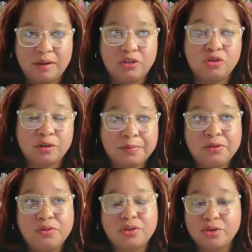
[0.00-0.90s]

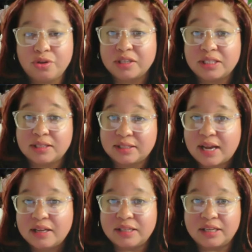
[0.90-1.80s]
attributes to your success